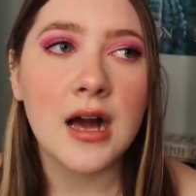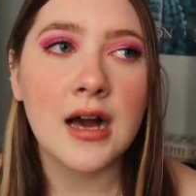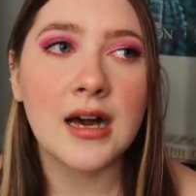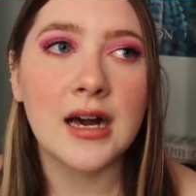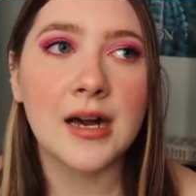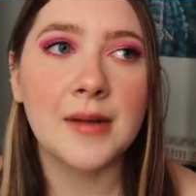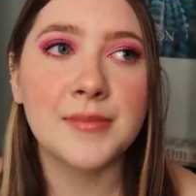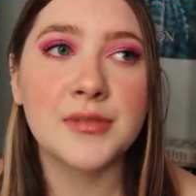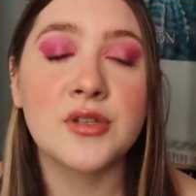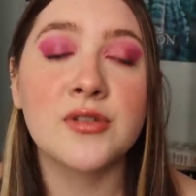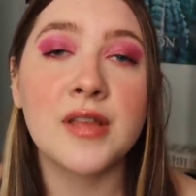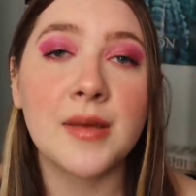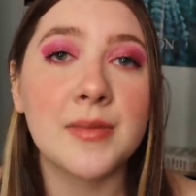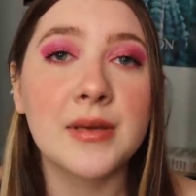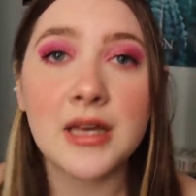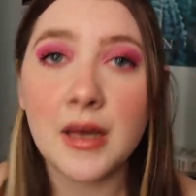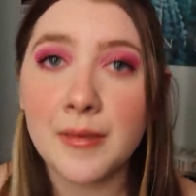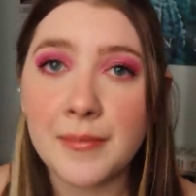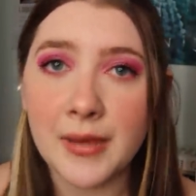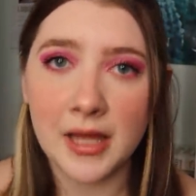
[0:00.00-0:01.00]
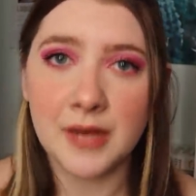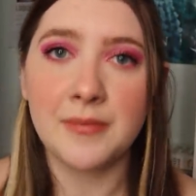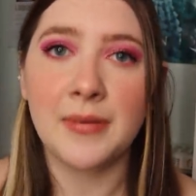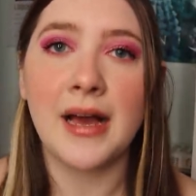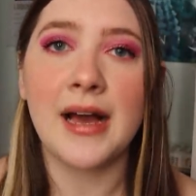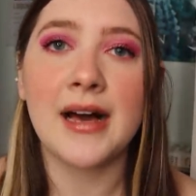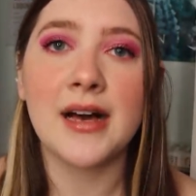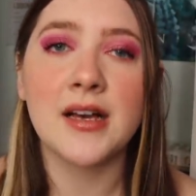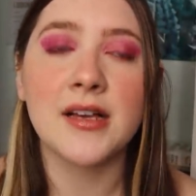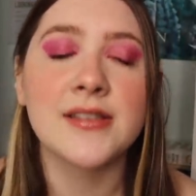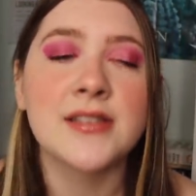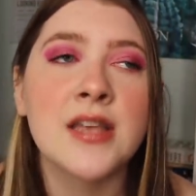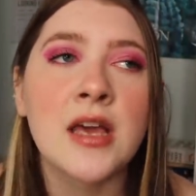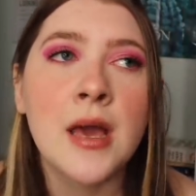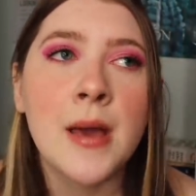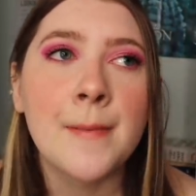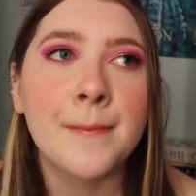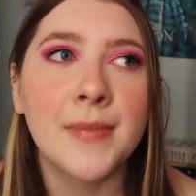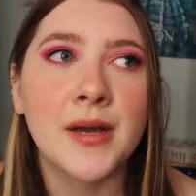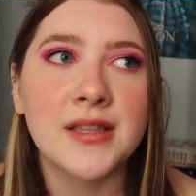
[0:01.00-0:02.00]
Um, so they become pen pals,
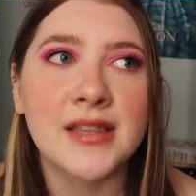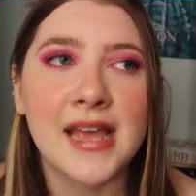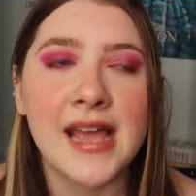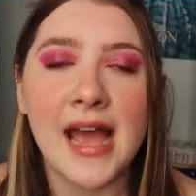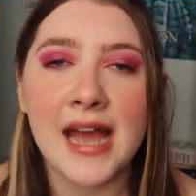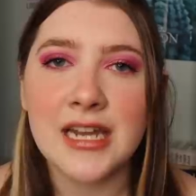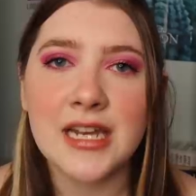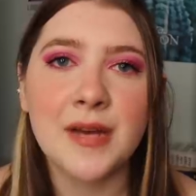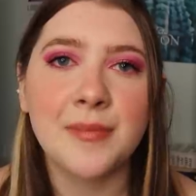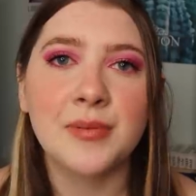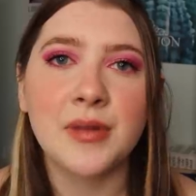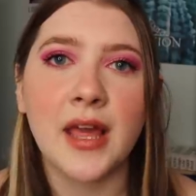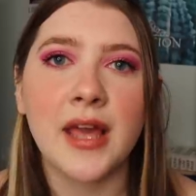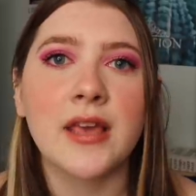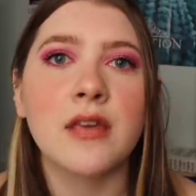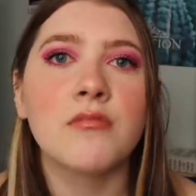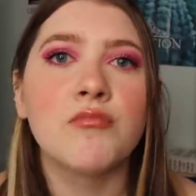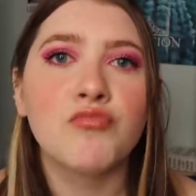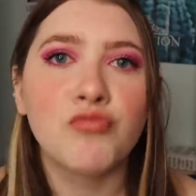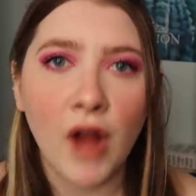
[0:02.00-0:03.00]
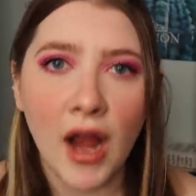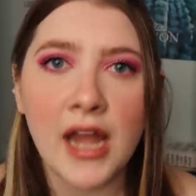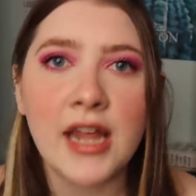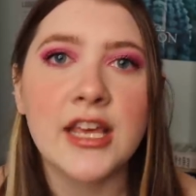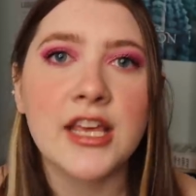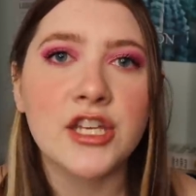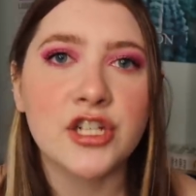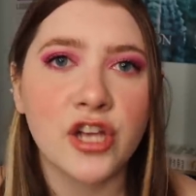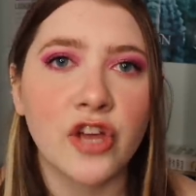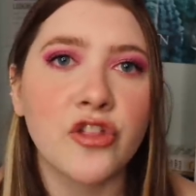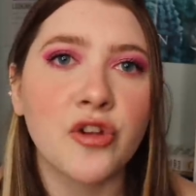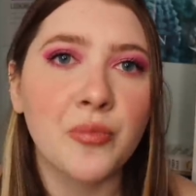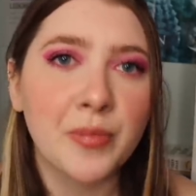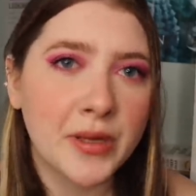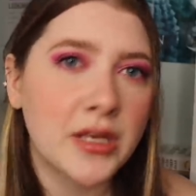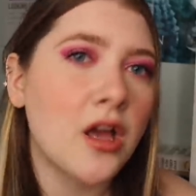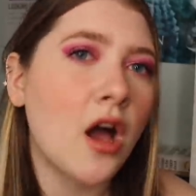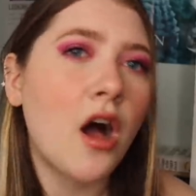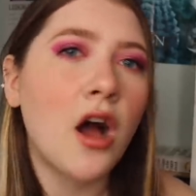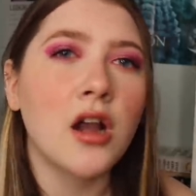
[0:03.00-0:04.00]
but they end up like writing each other
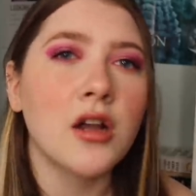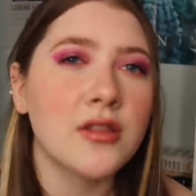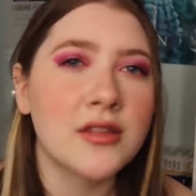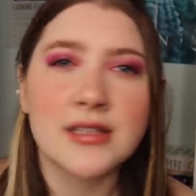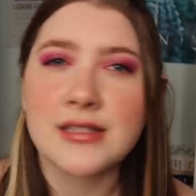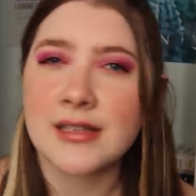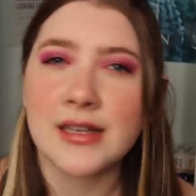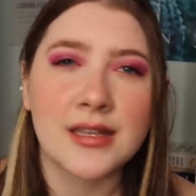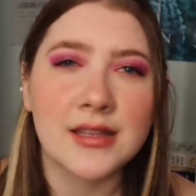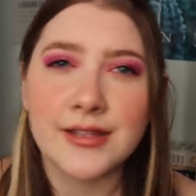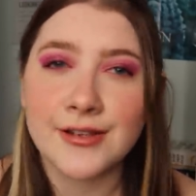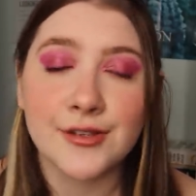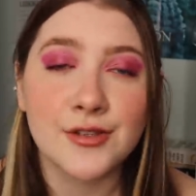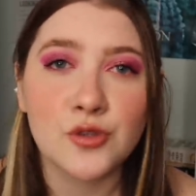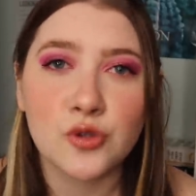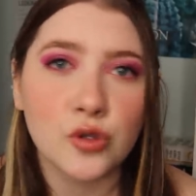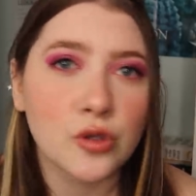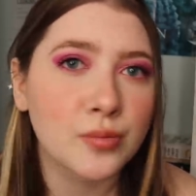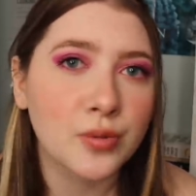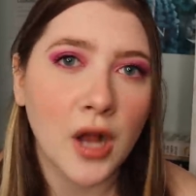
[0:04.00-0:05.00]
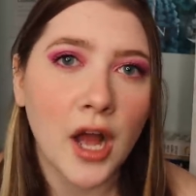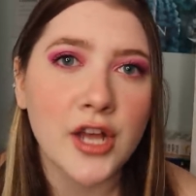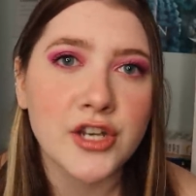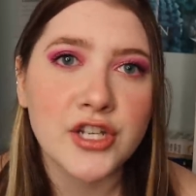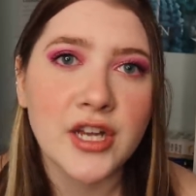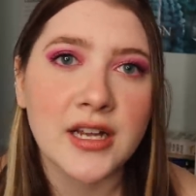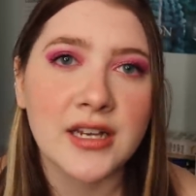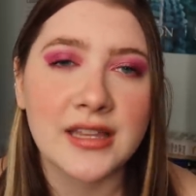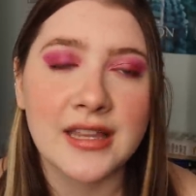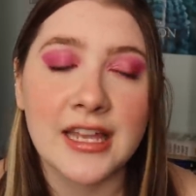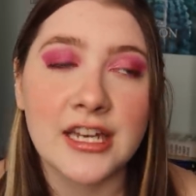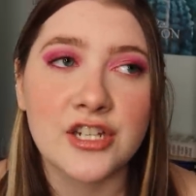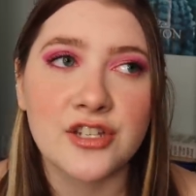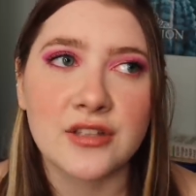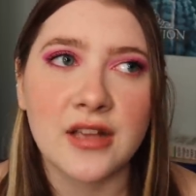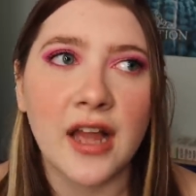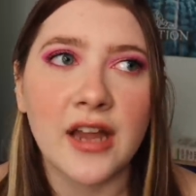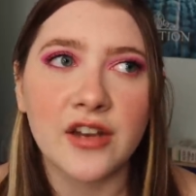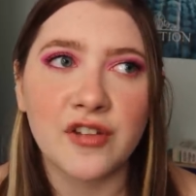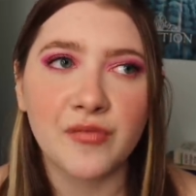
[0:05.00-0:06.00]
beyond this like little school project and they
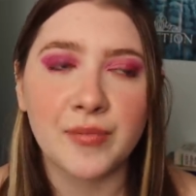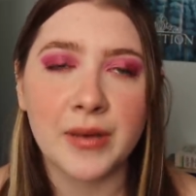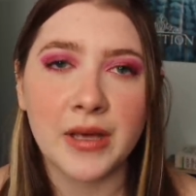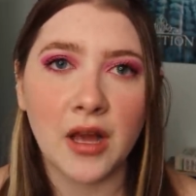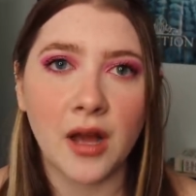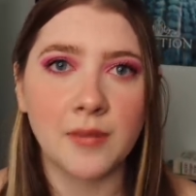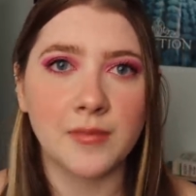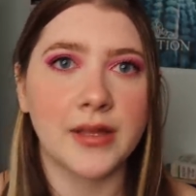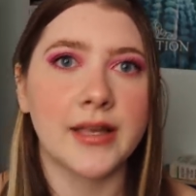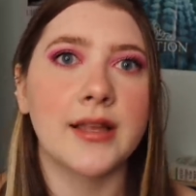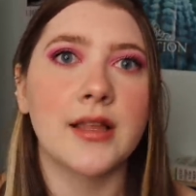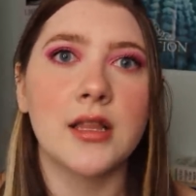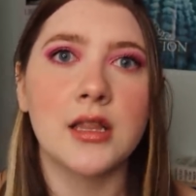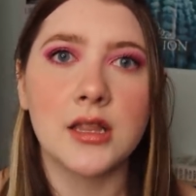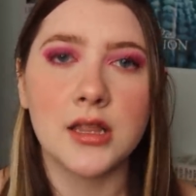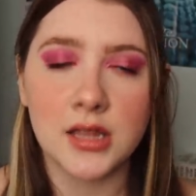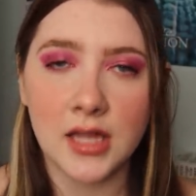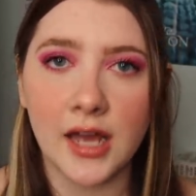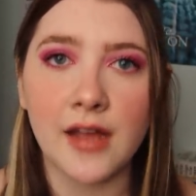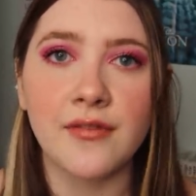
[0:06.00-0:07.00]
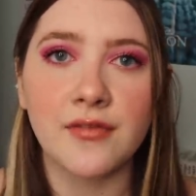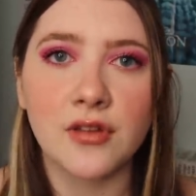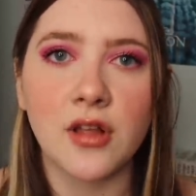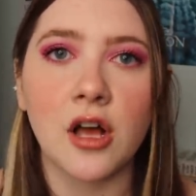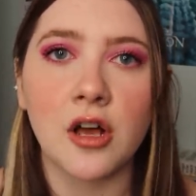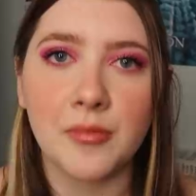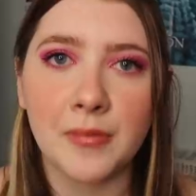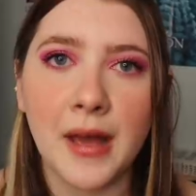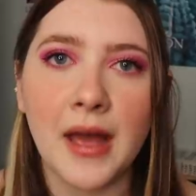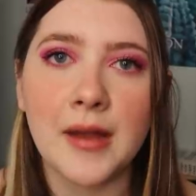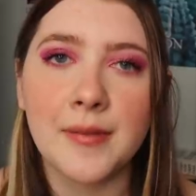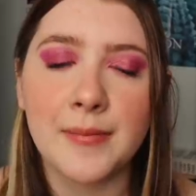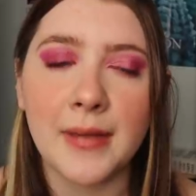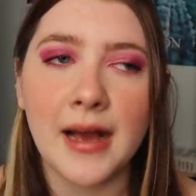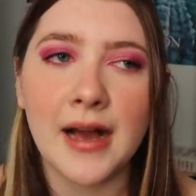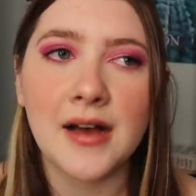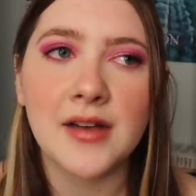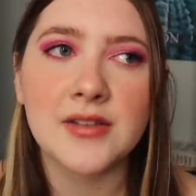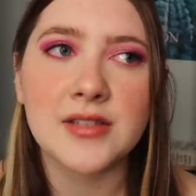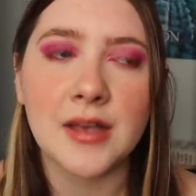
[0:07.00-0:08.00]
just kind of become like lifelong pen
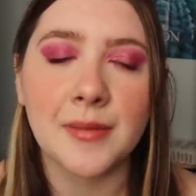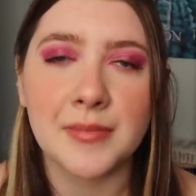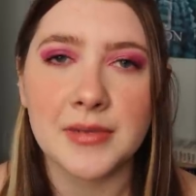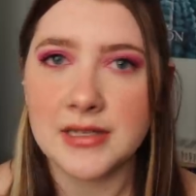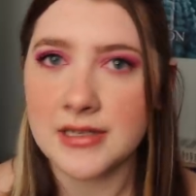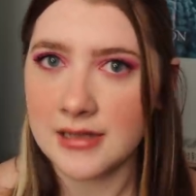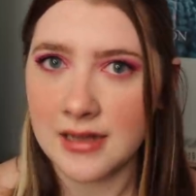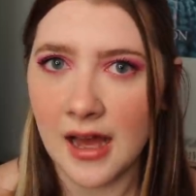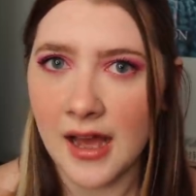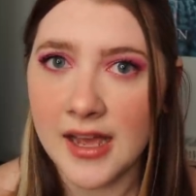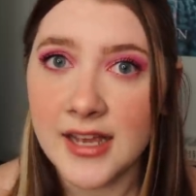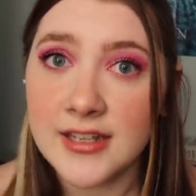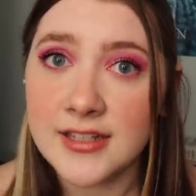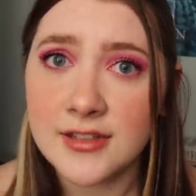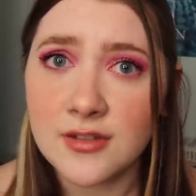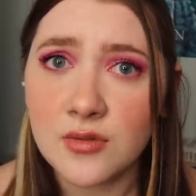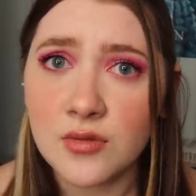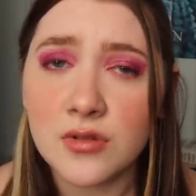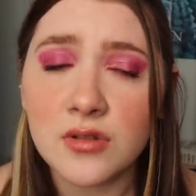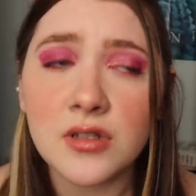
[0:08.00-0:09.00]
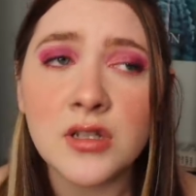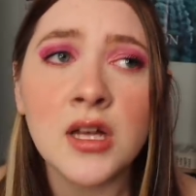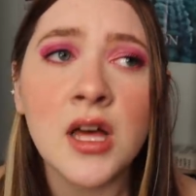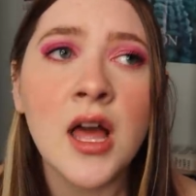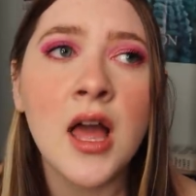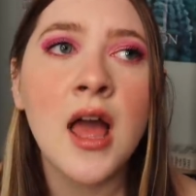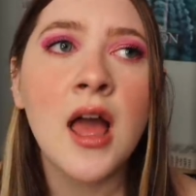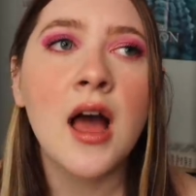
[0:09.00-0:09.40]
pals up into high school.